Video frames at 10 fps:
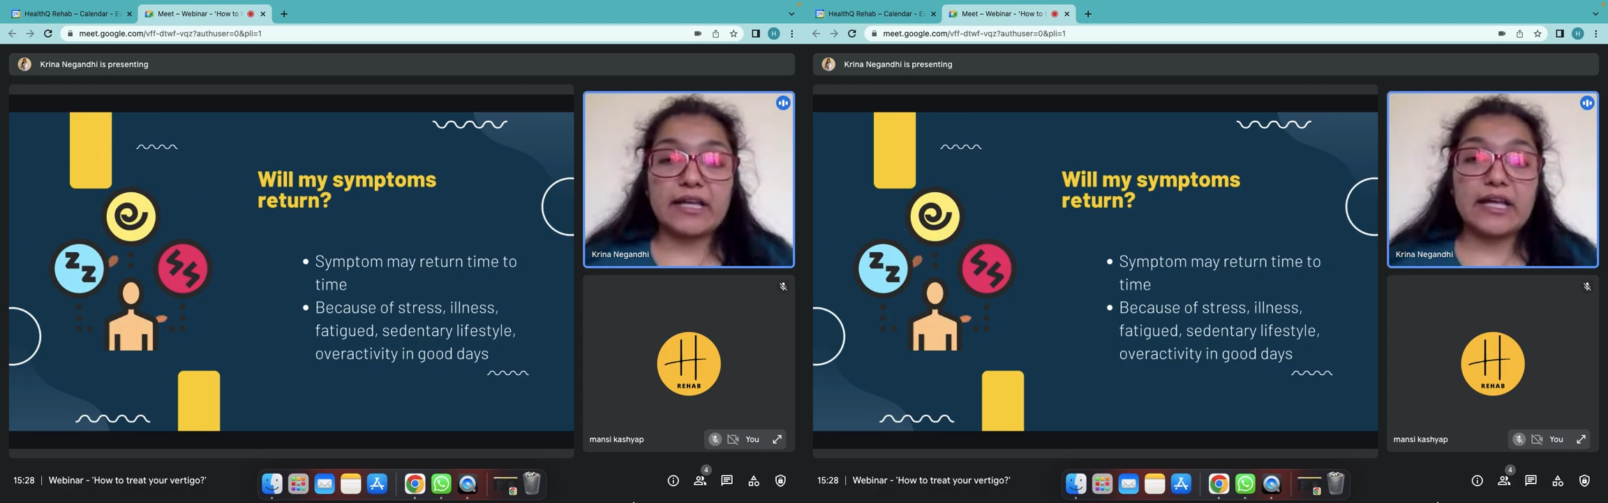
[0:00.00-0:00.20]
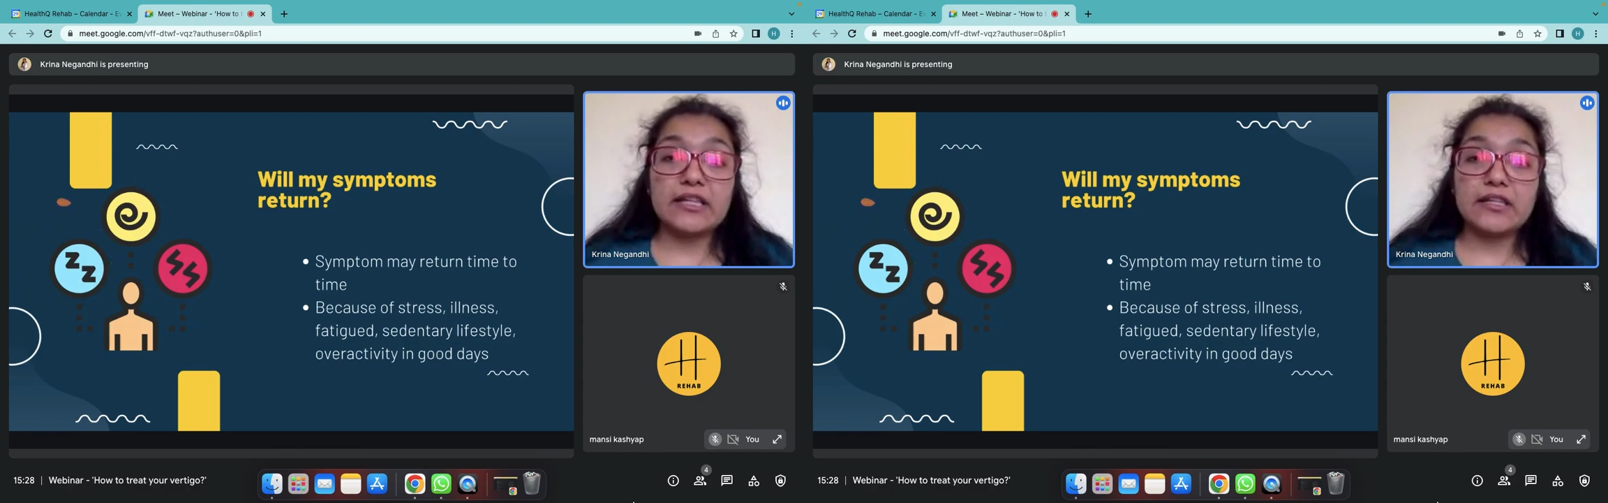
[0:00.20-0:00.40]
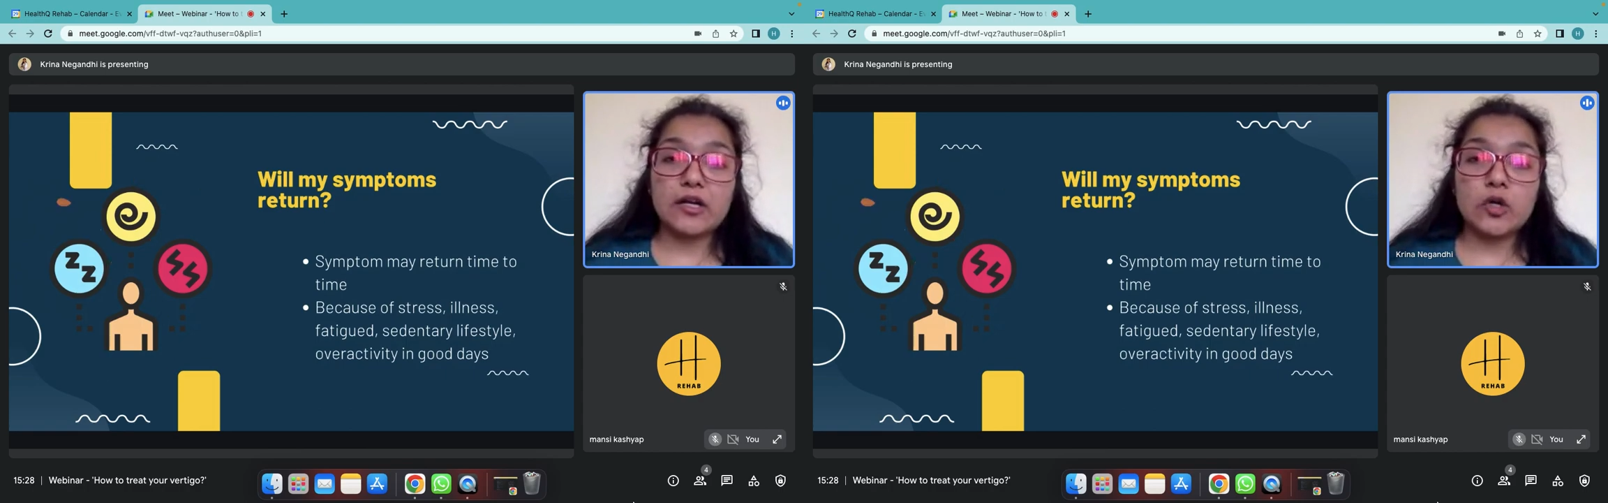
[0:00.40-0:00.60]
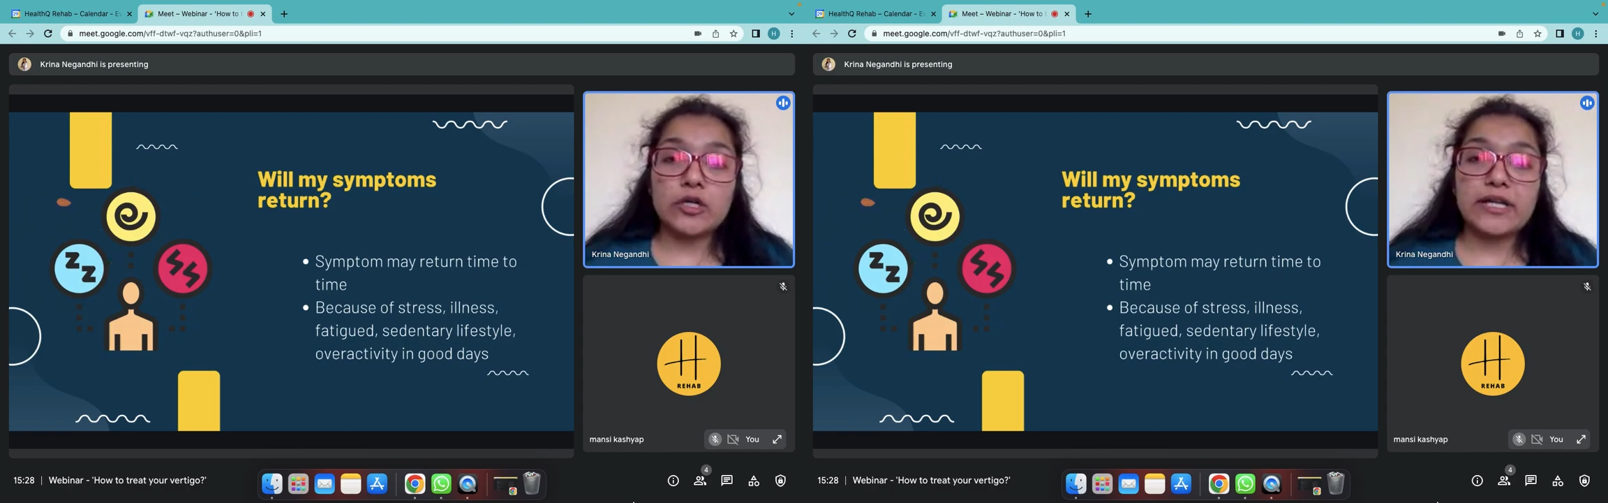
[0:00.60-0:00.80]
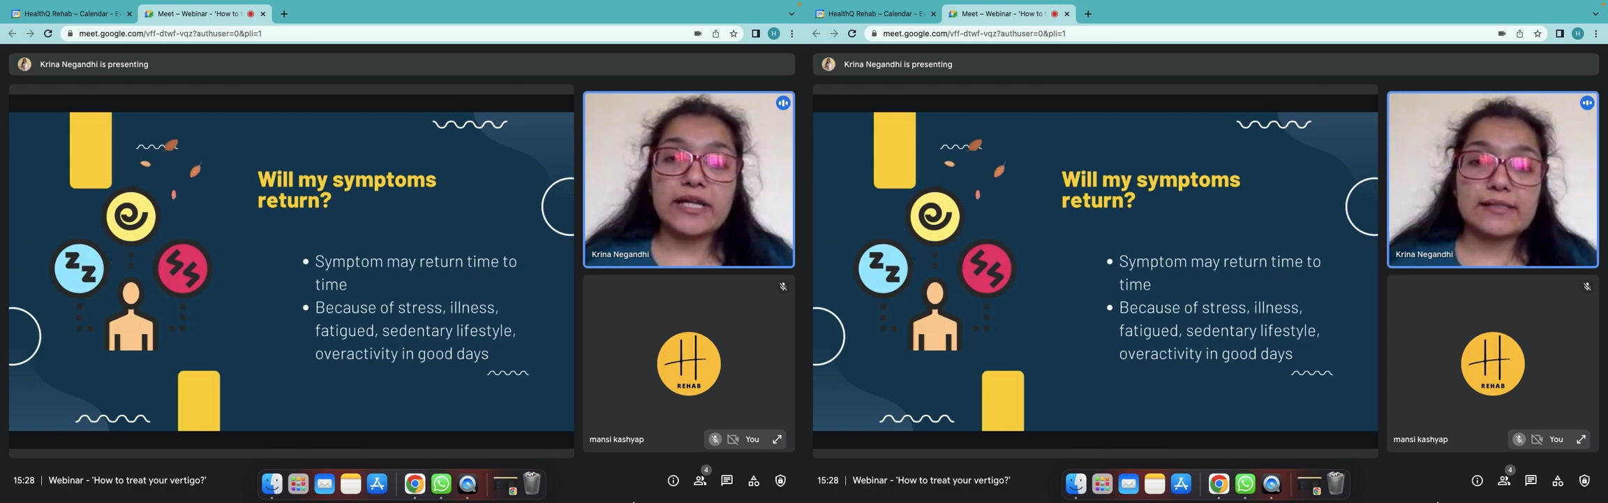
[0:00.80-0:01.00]
in the good
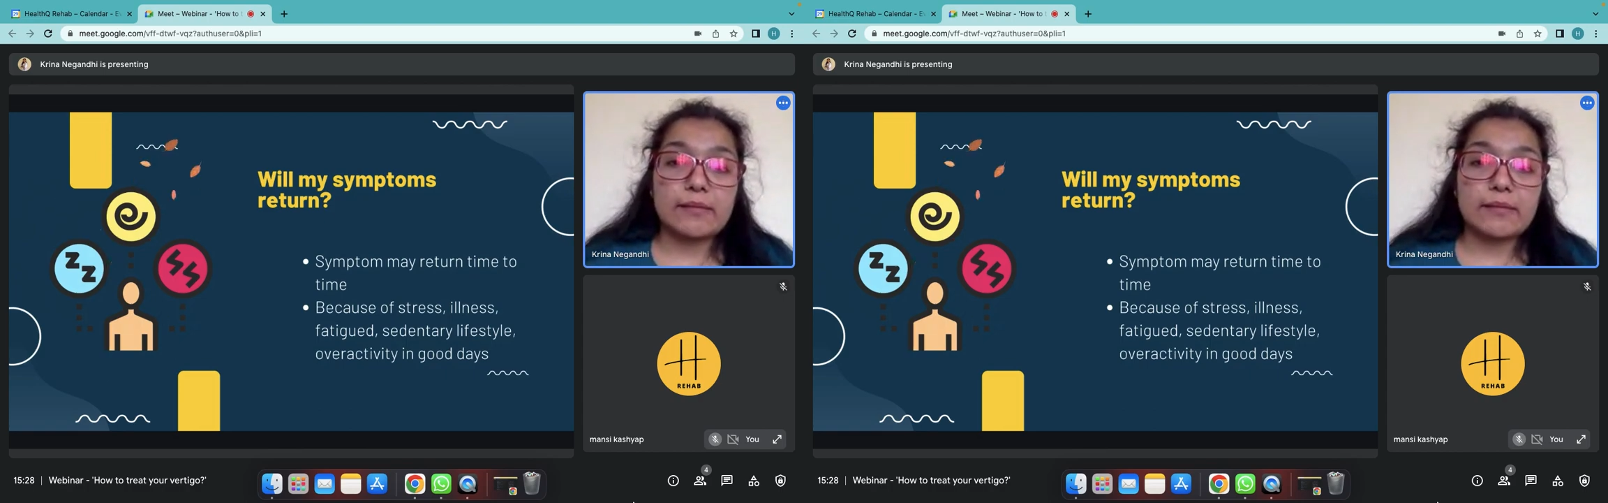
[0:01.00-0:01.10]
days